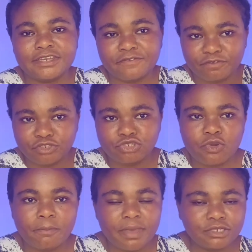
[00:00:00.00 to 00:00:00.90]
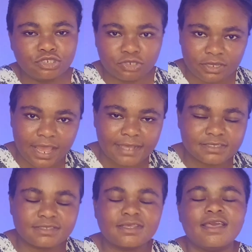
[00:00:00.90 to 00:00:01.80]
the video, make sure
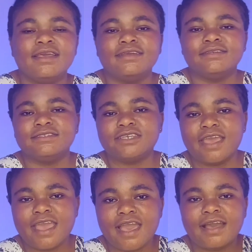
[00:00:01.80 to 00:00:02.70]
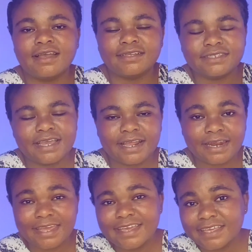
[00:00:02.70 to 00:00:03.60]
that the
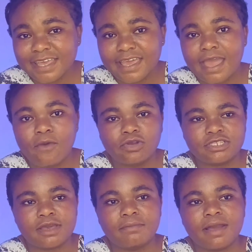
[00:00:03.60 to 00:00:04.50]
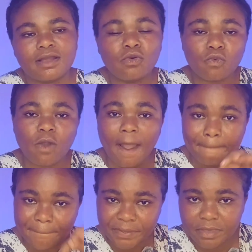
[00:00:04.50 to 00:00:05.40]
Kling AI watermark will
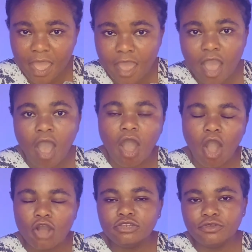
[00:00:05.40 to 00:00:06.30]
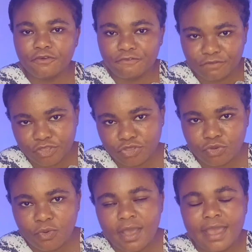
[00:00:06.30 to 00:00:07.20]
appear on your
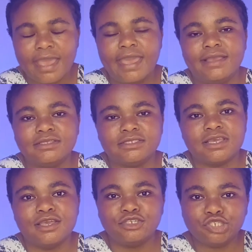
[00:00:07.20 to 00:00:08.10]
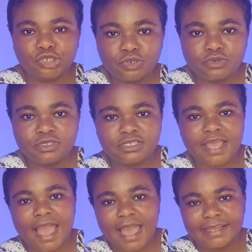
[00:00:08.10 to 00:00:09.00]
video and use
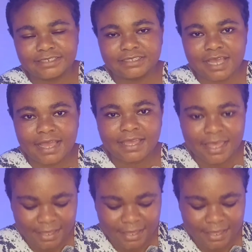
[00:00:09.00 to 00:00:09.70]
their hashtag